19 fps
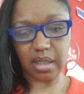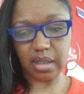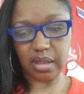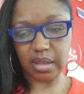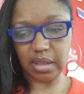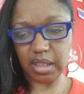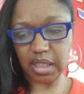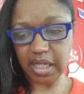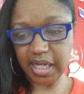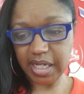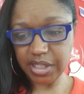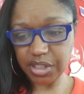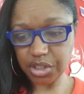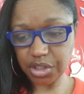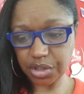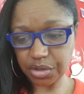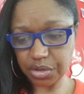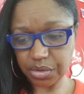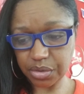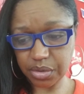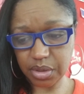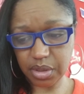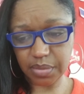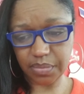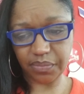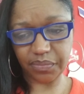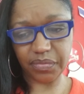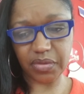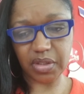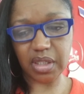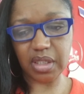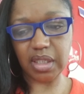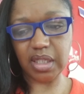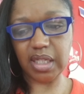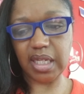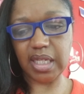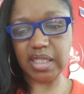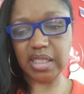lanterns,
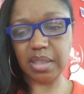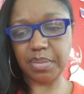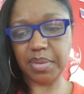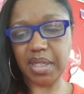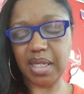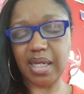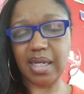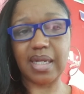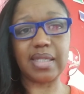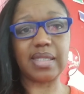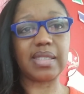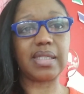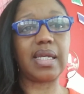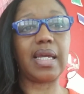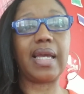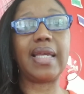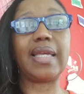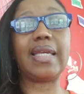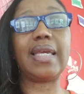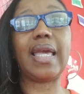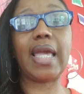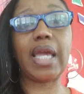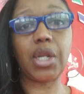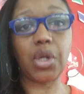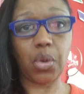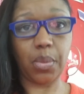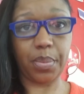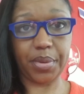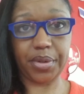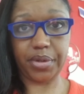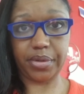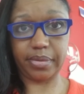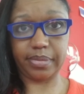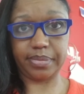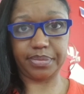cleaning supplies, can opener.